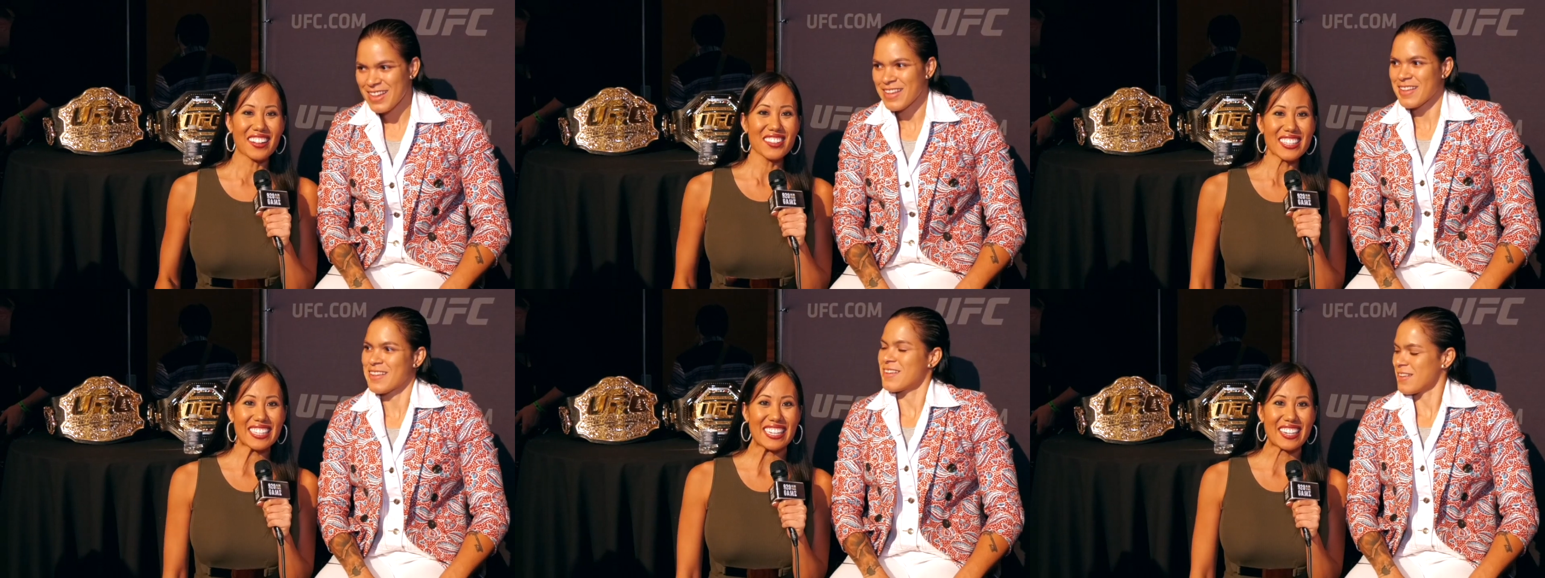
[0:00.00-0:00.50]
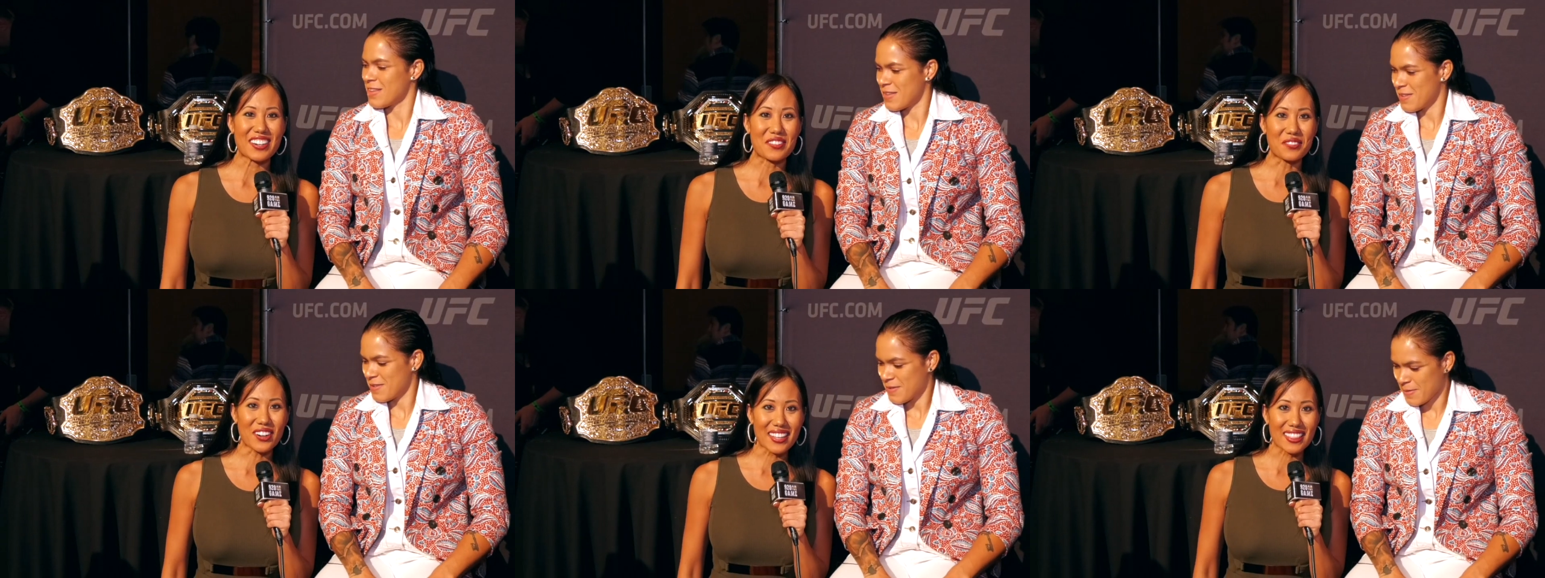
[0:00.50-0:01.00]
Speaker 1: Helen
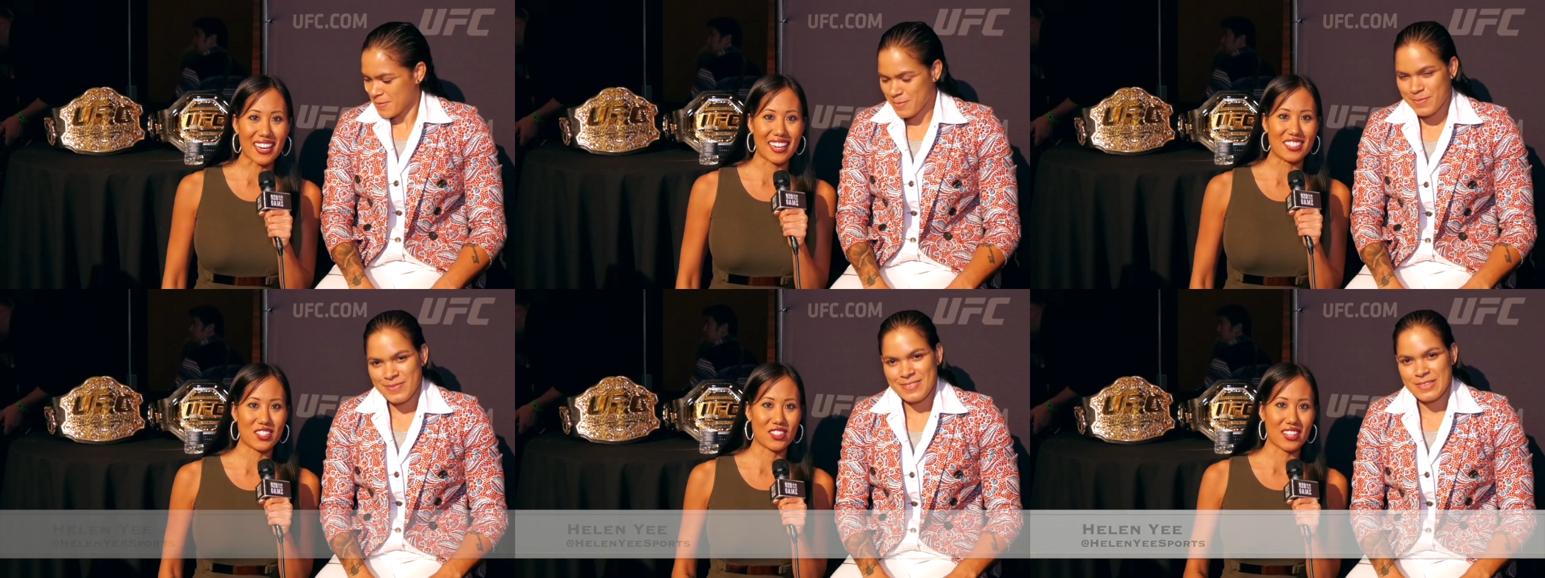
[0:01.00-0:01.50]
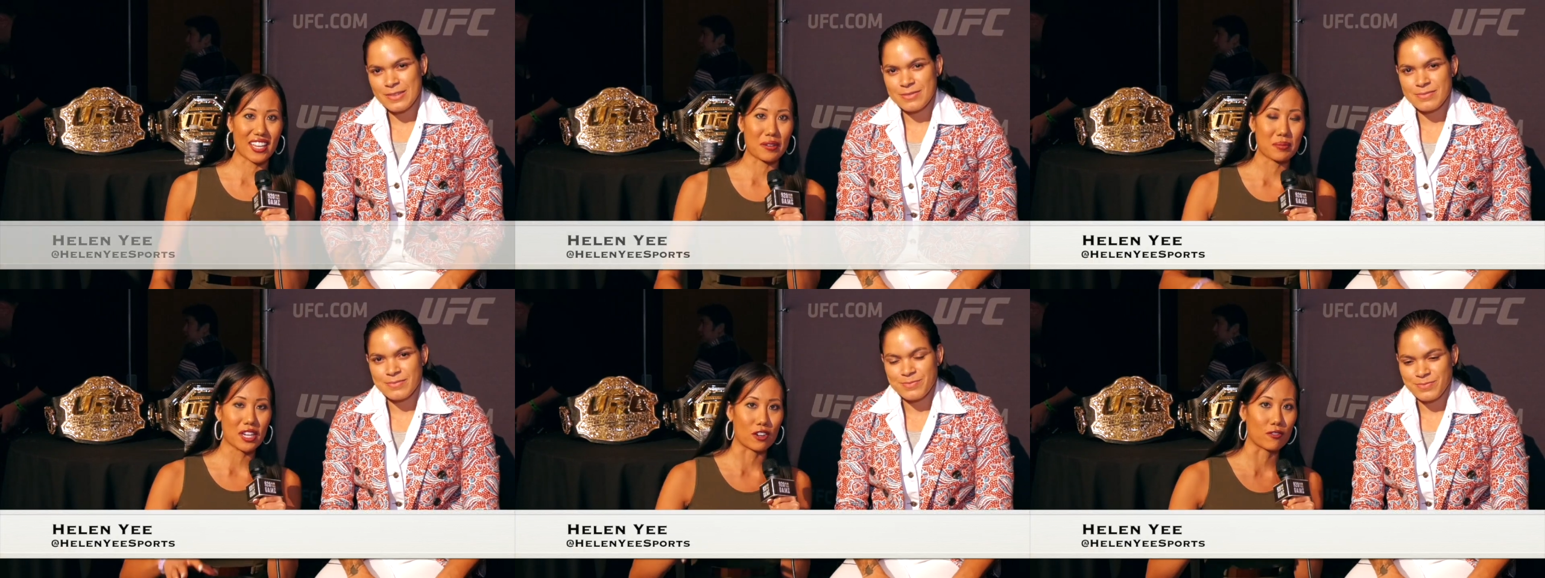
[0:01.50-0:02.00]
here with Eyes on the
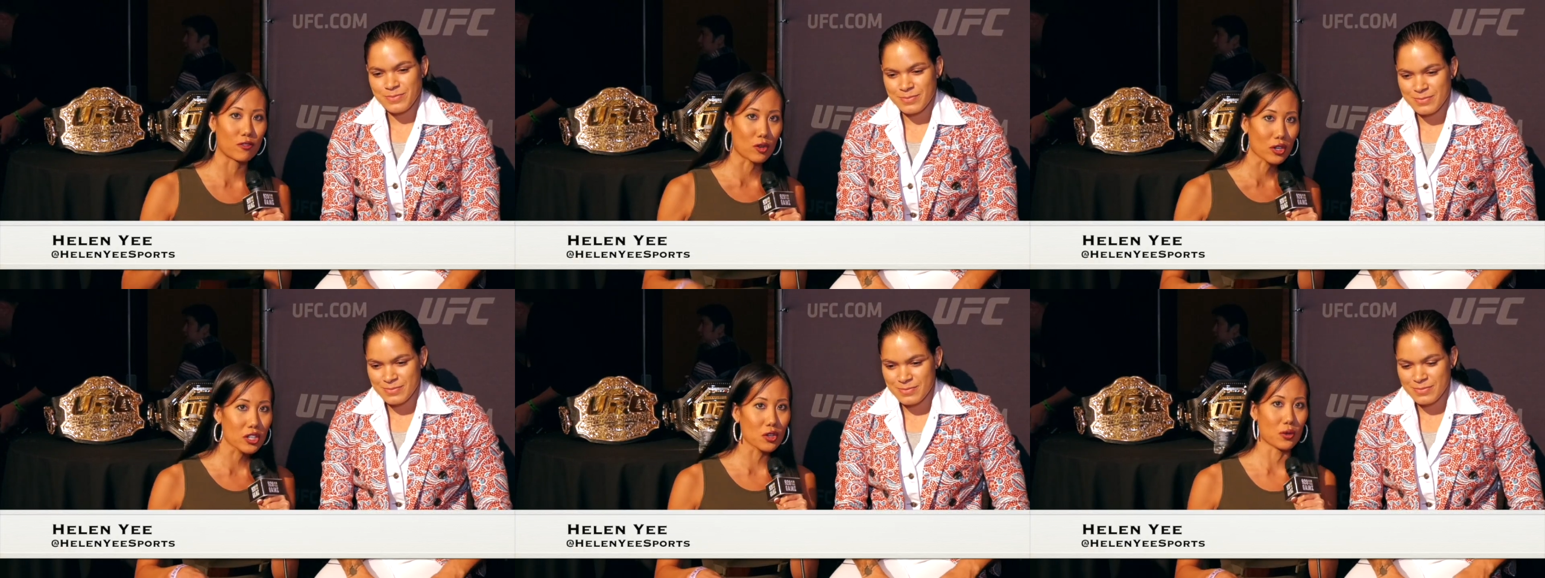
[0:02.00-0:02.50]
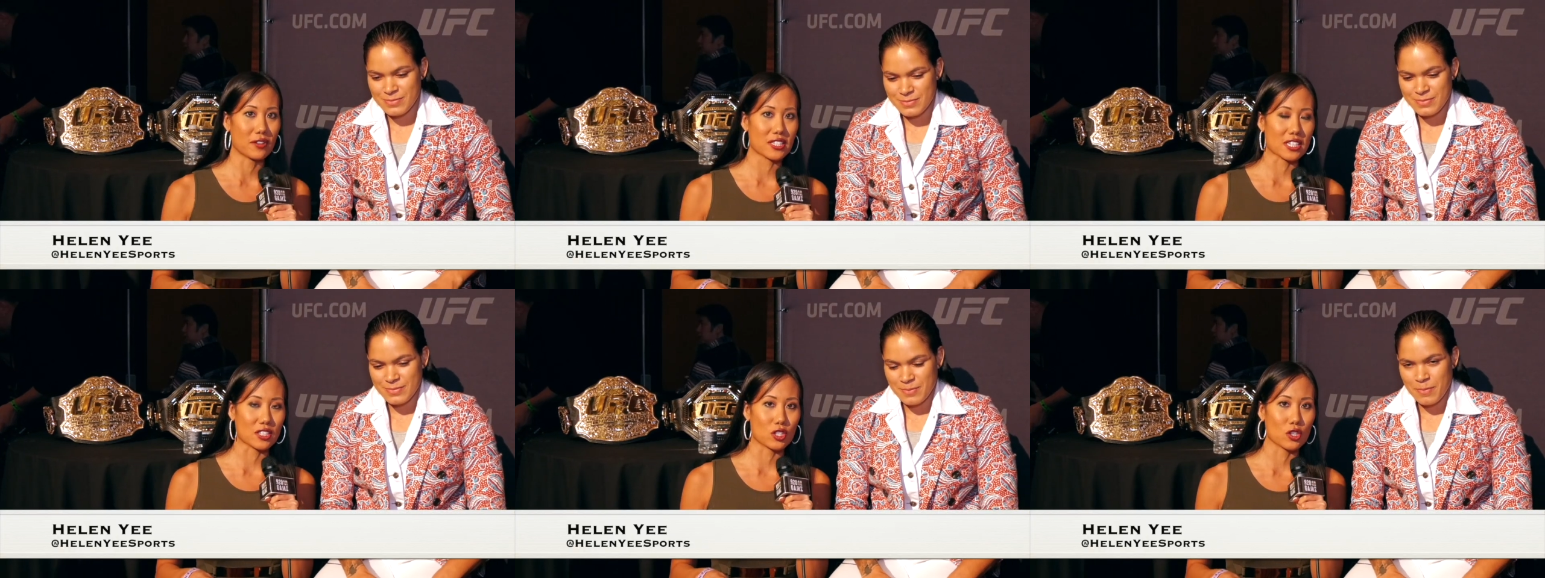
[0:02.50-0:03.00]
Game here for
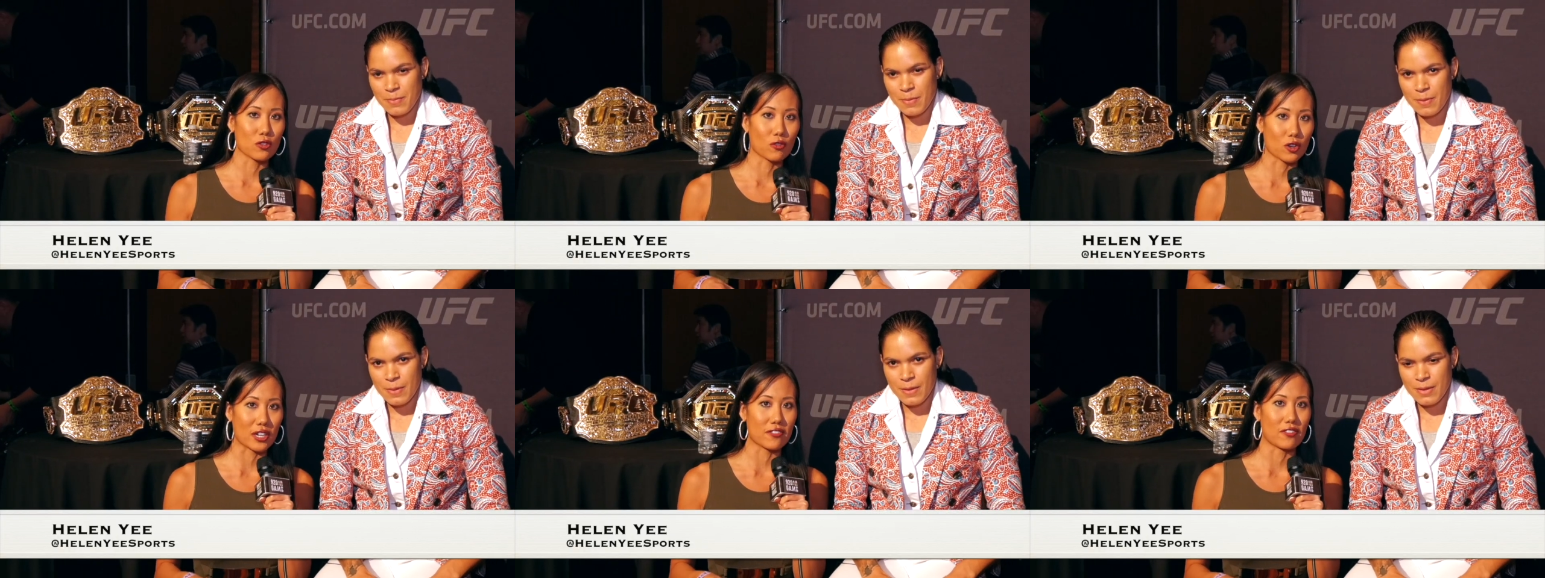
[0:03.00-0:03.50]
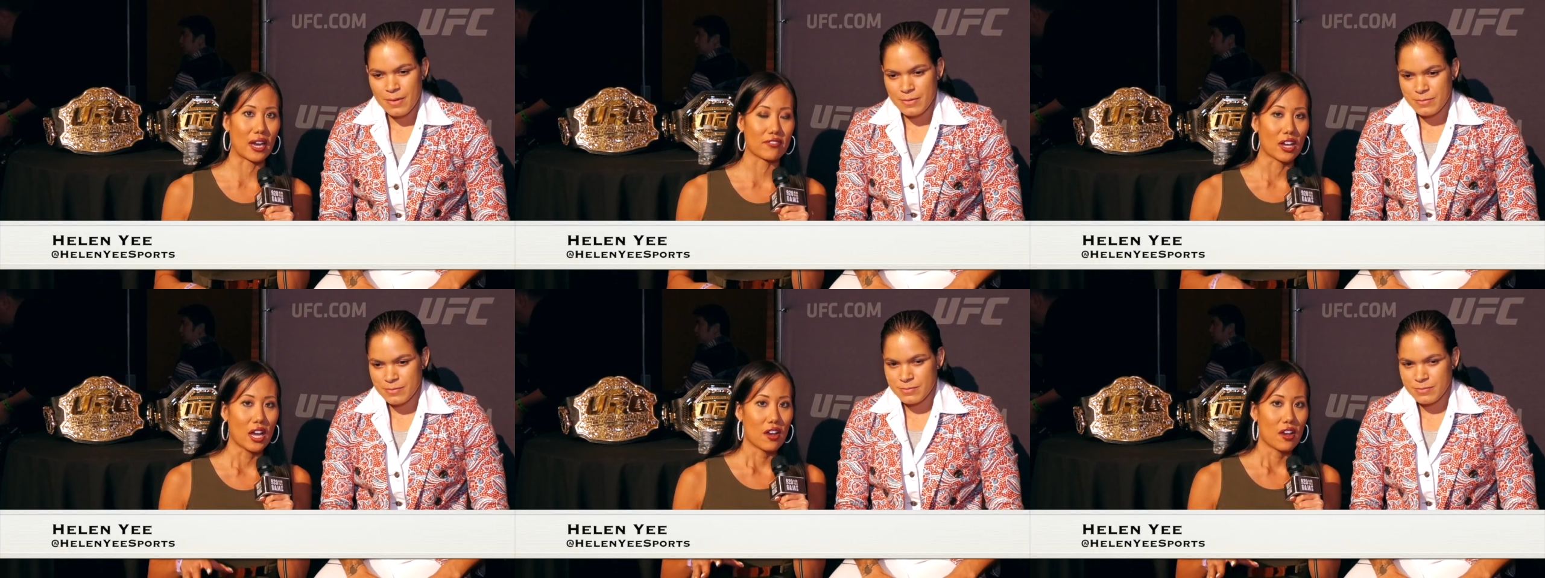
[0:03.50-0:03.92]
UFC 245